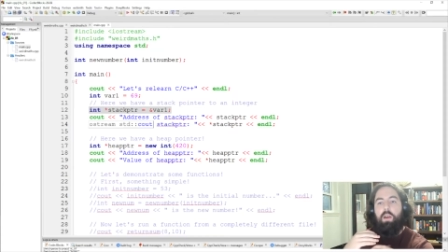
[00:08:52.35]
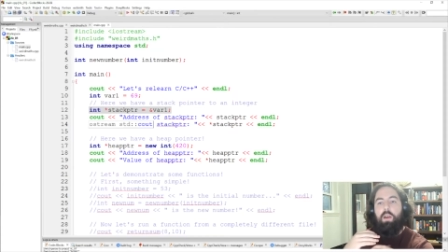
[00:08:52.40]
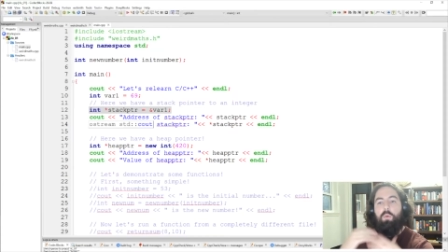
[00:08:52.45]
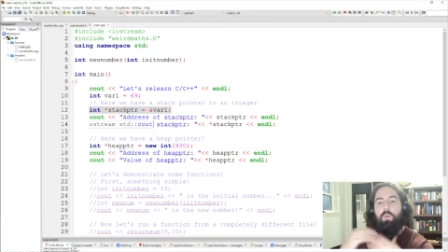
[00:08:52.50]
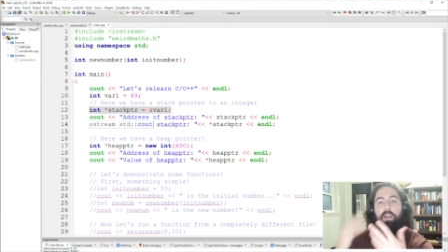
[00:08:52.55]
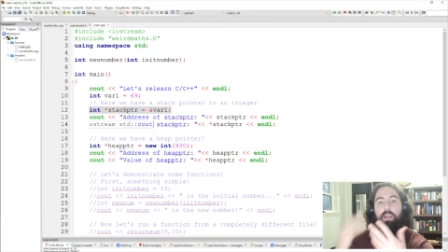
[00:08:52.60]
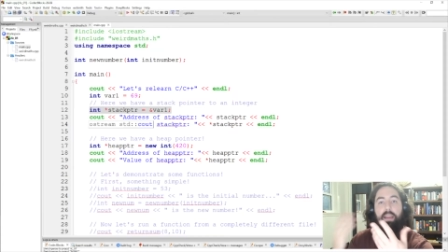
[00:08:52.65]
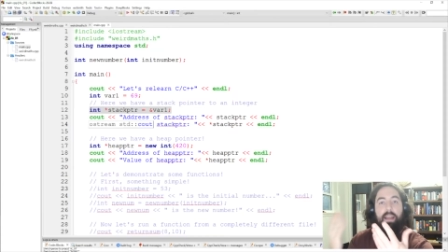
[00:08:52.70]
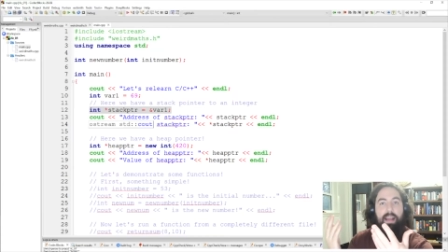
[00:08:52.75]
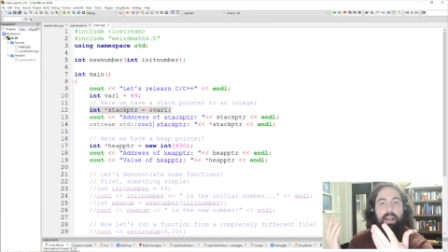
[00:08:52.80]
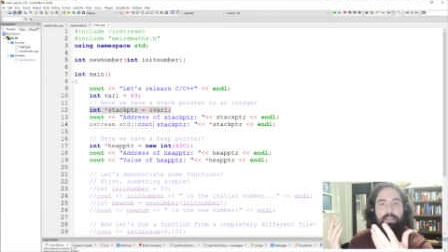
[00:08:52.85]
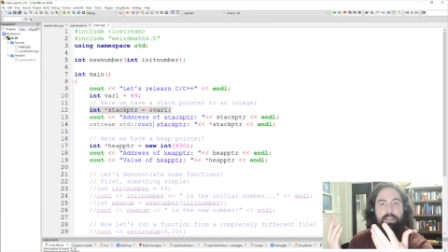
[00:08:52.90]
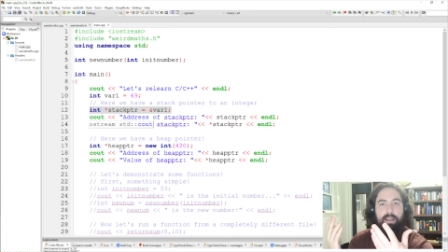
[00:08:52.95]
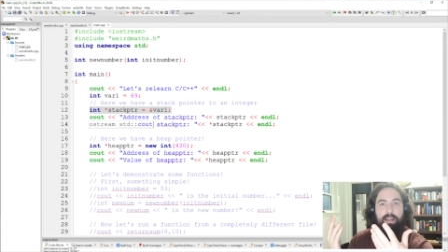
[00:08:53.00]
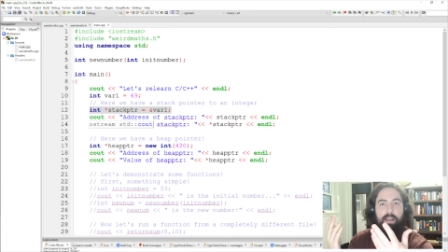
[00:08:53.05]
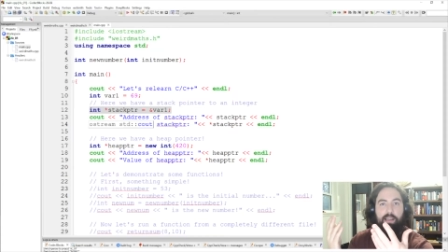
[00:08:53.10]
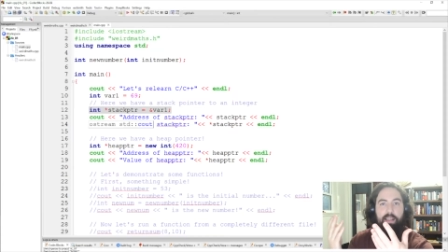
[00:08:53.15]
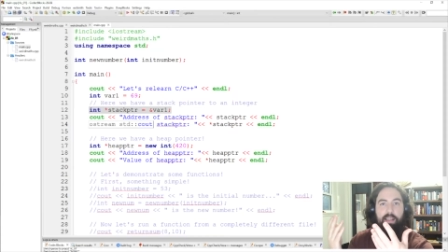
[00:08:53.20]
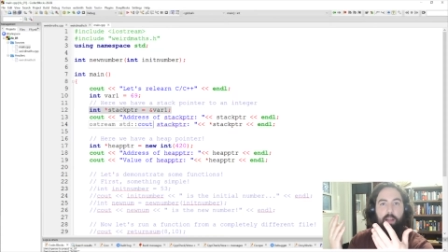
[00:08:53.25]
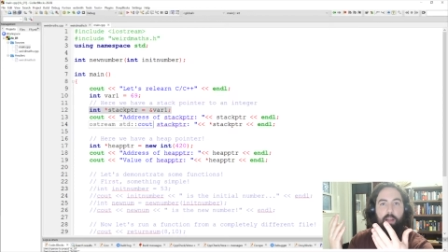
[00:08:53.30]
we could
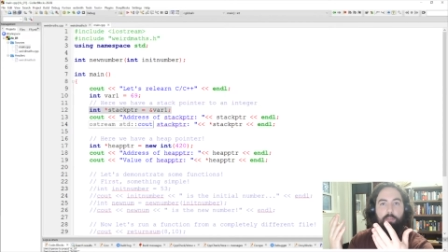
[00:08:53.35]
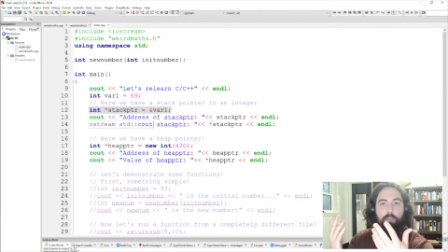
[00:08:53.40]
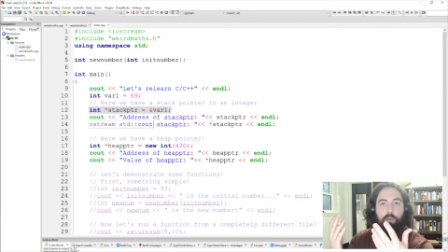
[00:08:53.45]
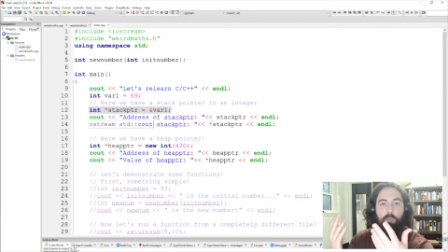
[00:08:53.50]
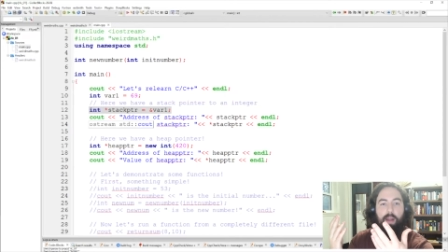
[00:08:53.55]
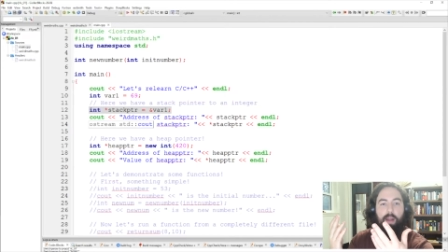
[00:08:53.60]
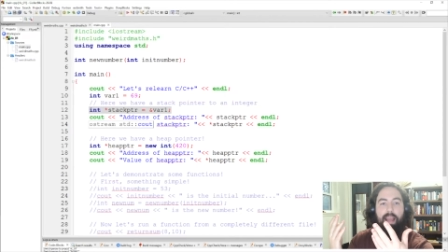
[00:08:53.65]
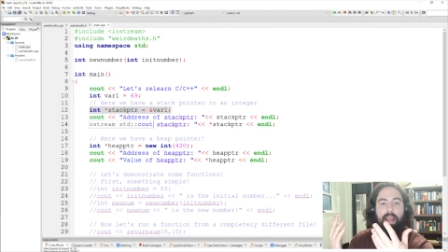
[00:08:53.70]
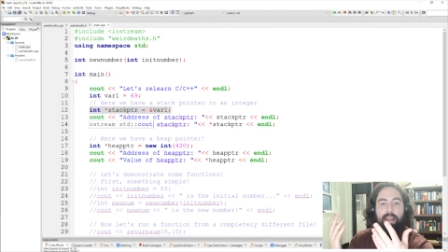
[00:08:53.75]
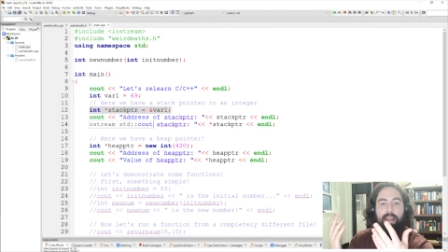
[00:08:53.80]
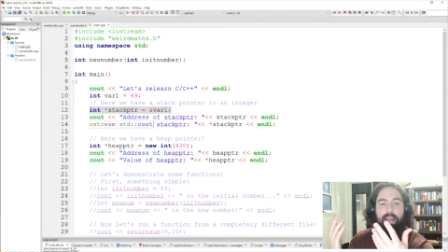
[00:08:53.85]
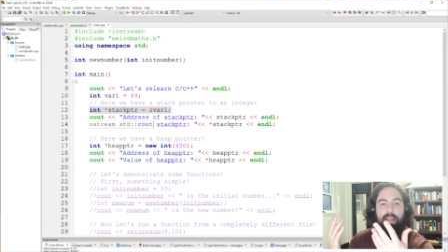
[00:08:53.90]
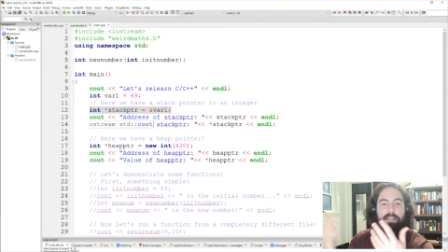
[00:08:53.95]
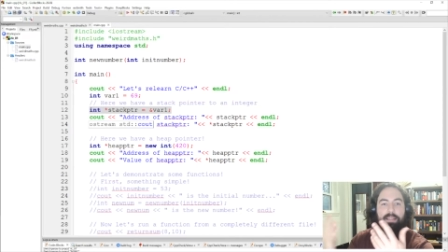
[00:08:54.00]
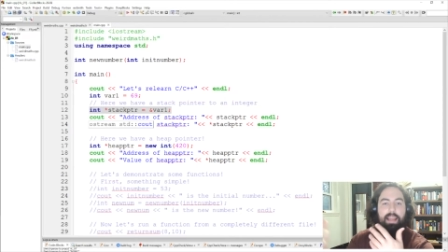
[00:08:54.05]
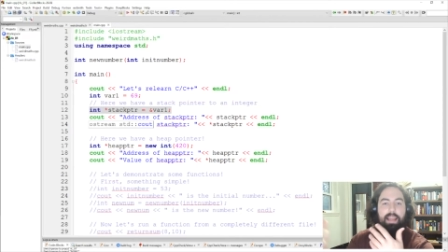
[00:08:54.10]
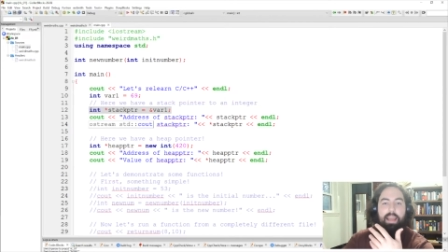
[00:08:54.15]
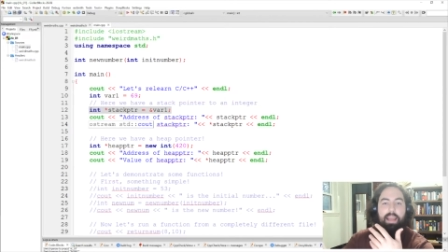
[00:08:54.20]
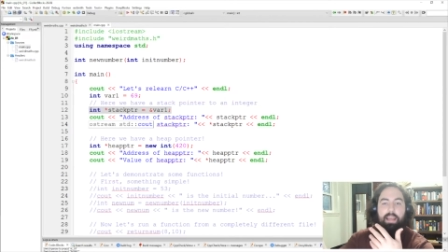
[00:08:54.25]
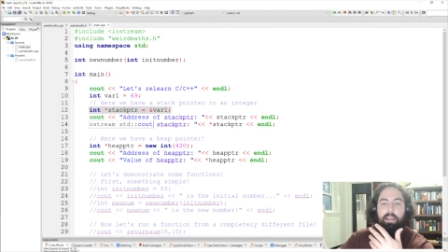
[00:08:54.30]
accidentally overwrite it,
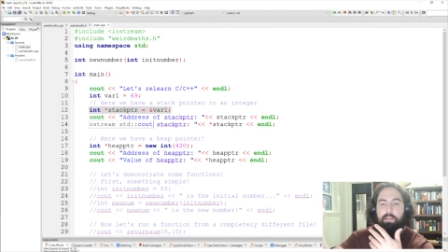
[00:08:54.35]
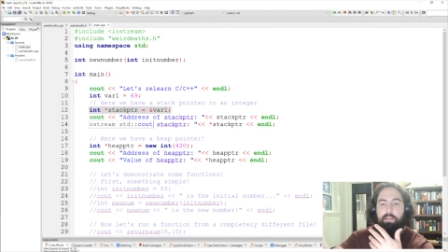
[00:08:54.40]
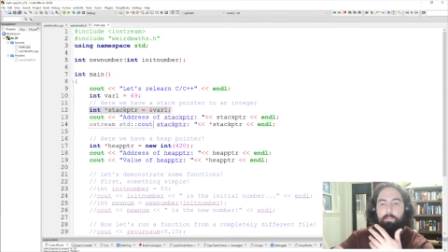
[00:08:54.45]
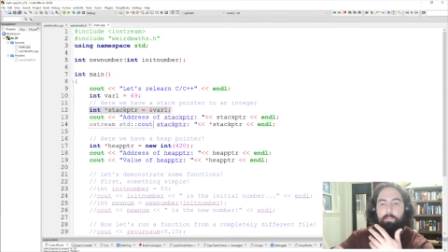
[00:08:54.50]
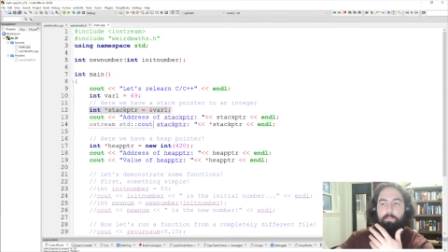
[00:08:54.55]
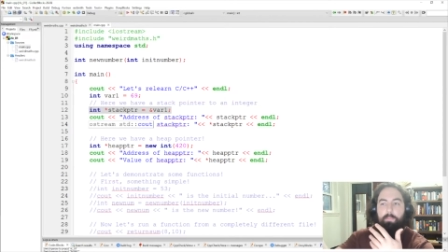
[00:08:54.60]
and